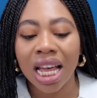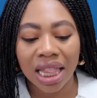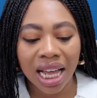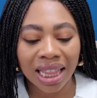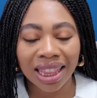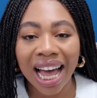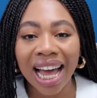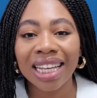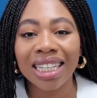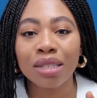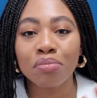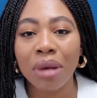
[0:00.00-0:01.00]
Now, that
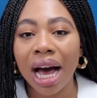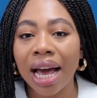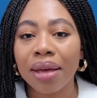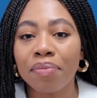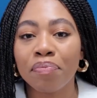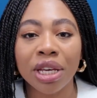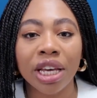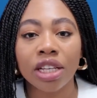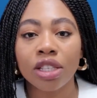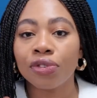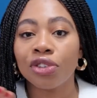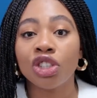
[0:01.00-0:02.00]
is my
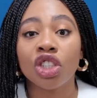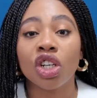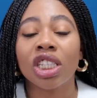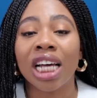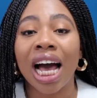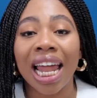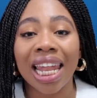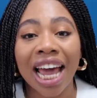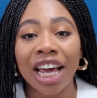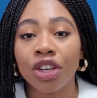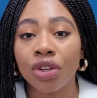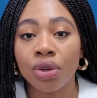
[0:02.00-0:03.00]
biggest feature that I
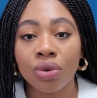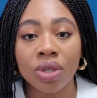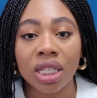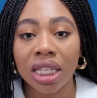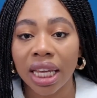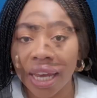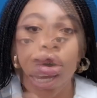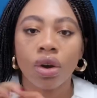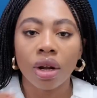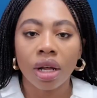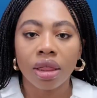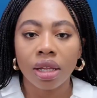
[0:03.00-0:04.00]
like using here.
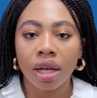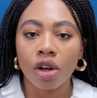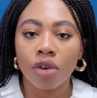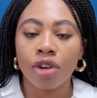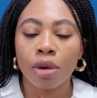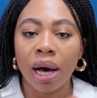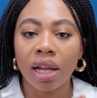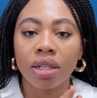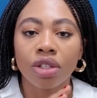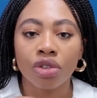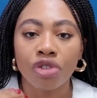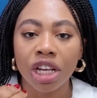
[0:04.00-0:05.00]
Another thing I love
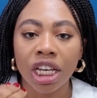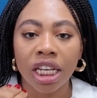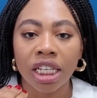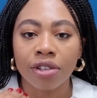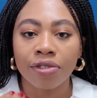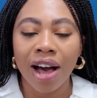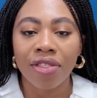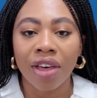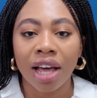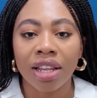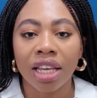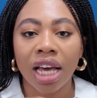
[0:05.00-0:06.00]
about the ring is the fact
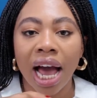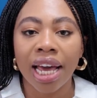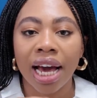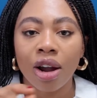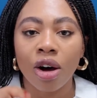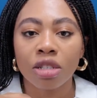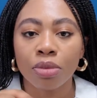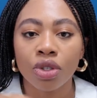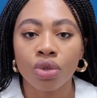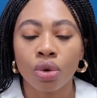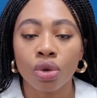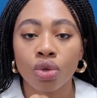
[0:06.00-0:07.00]
that it allows me
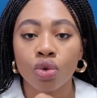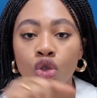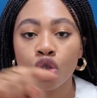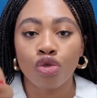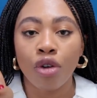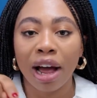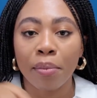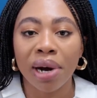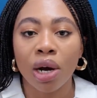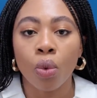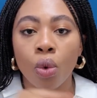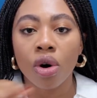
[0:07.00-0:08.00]
to also track
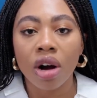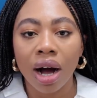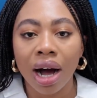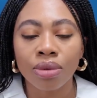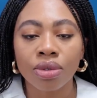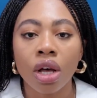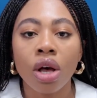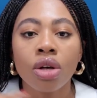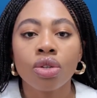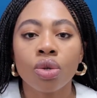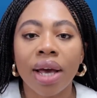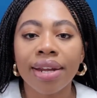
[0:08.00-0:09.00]
my workout.
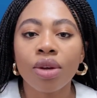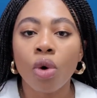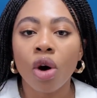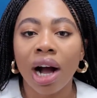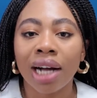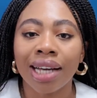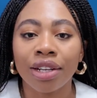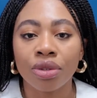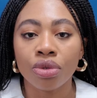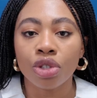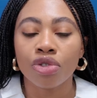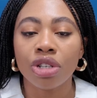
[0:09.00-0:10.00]
So any workout I
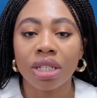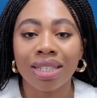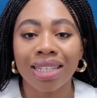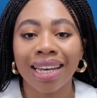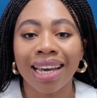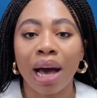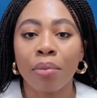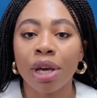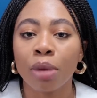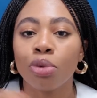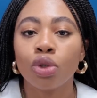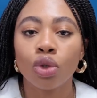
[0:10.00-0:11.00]
do during the day, I'm
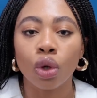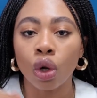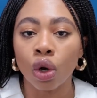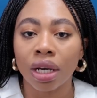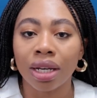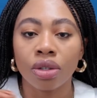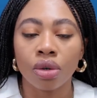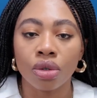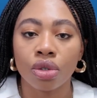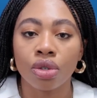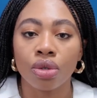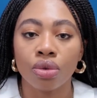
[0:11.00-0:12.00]
able to log it
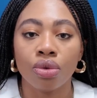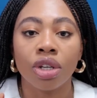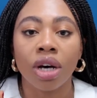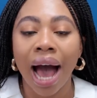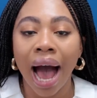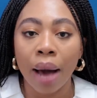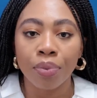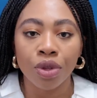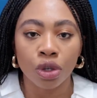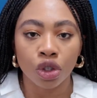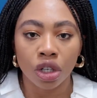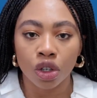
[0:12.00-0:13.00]
onto the app,
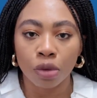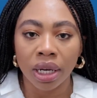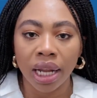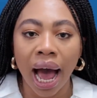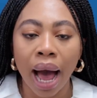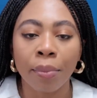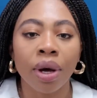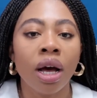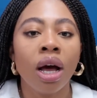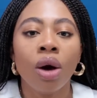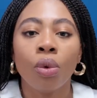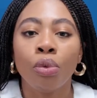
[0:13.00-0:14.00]
the Ultrahuman app,
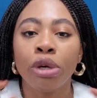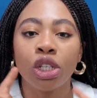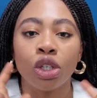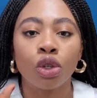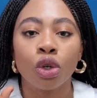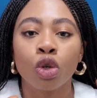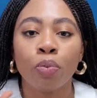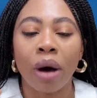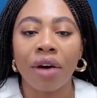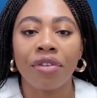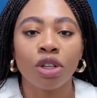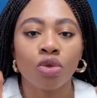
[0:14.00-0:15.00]
which is also
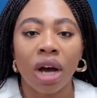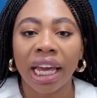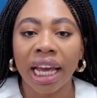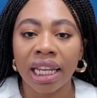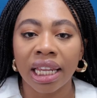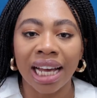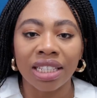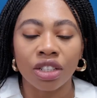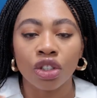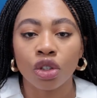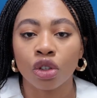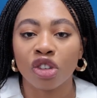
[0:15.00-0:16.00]
perfect. So I get a nice
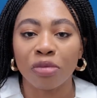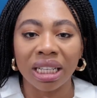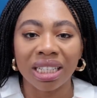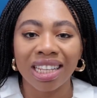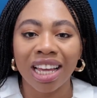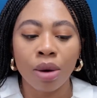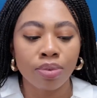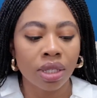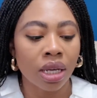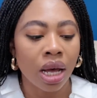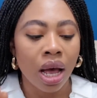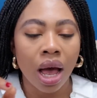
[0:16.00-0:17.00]
InShot of my
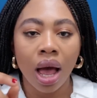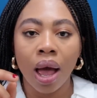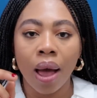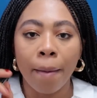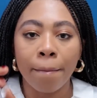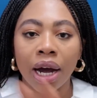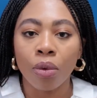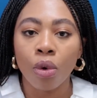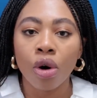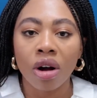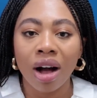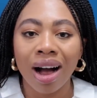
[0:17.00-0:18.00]
steps, my
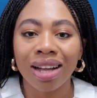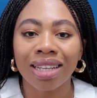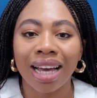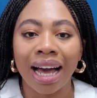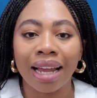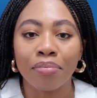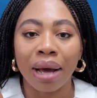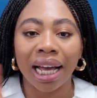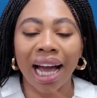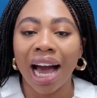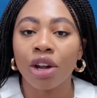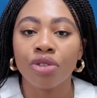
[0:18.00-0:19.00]
workout, and my
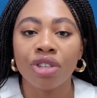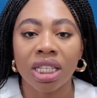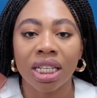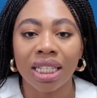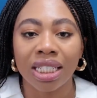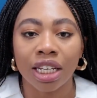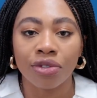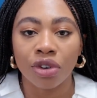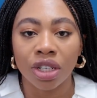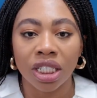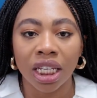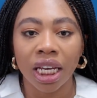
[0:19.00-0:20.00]
calories intake for
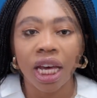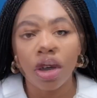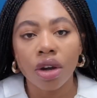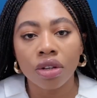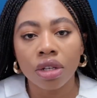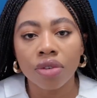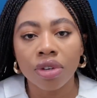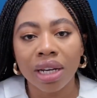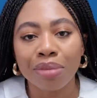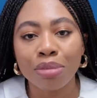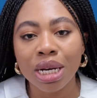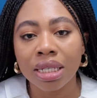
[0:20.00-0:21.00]
the day. Another really
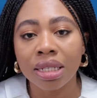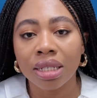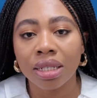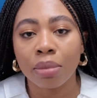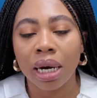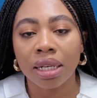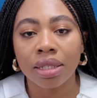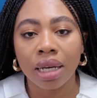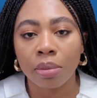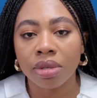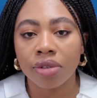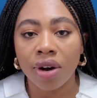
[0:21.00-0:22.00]
amazing thing about this
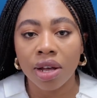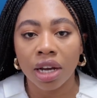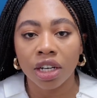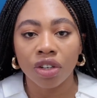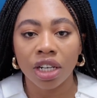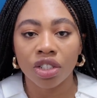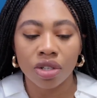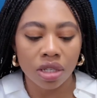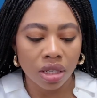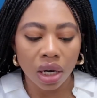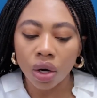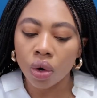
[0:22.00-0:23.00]
app is the fact that it tracks your
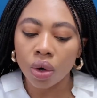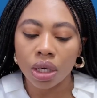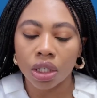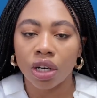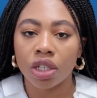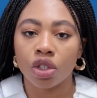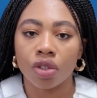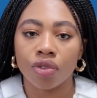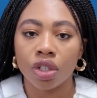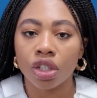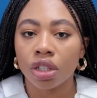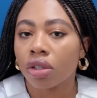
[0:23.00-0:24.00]
cycle, it tracks your
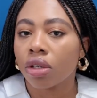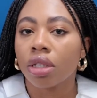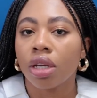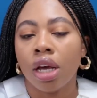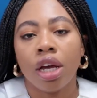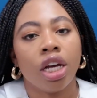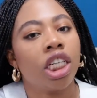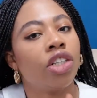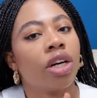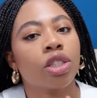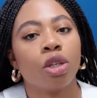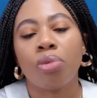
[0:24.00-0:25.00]
ovulation, it
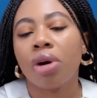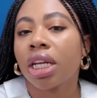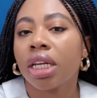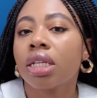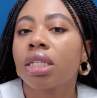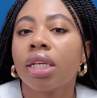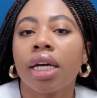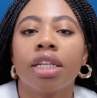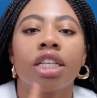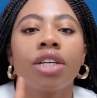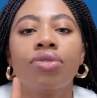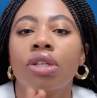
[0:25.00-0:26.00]
tracks your pregnancy, and
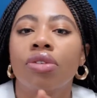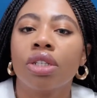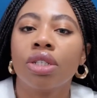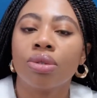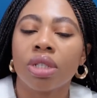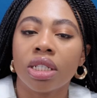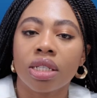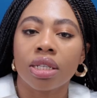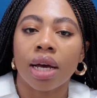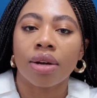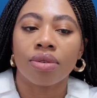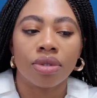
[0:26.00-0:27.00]
it gives you a really good
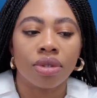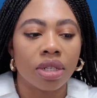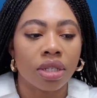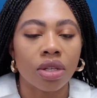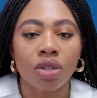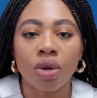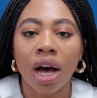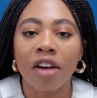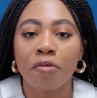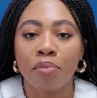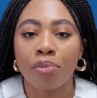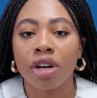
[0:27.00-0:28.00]
insight onto this thing. So
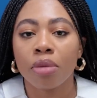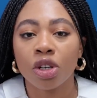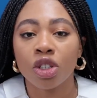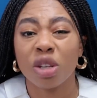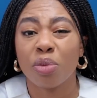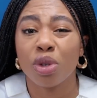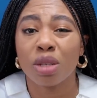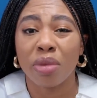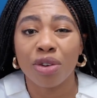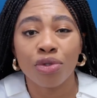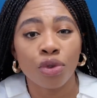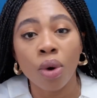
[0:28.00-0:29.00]
I've pretty much stopped using my
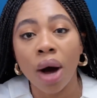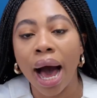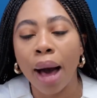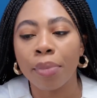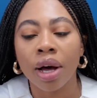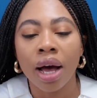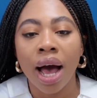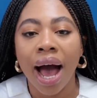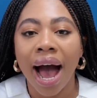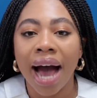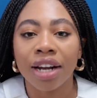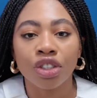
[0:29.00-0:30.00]
Flow app
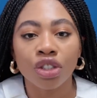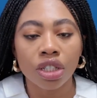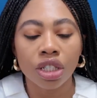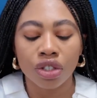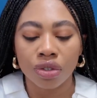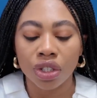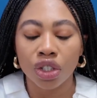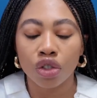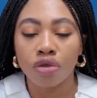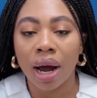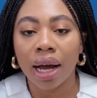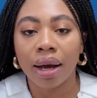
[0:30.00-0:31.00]
and just literally
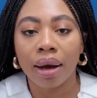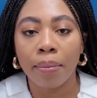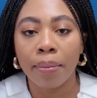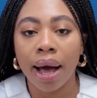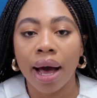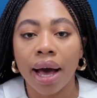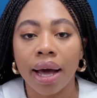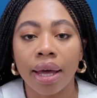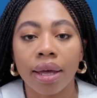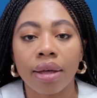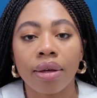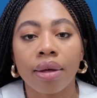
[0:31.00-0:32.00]
track
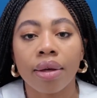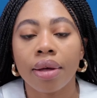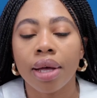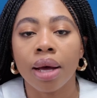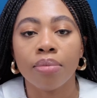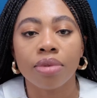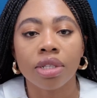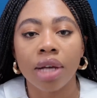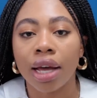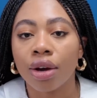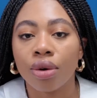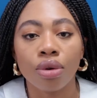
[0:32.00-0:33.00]
my
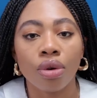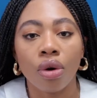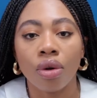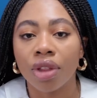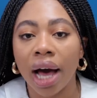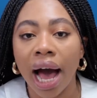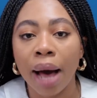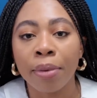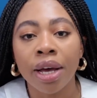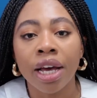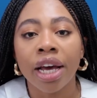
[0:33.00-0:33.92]
cycle on the app.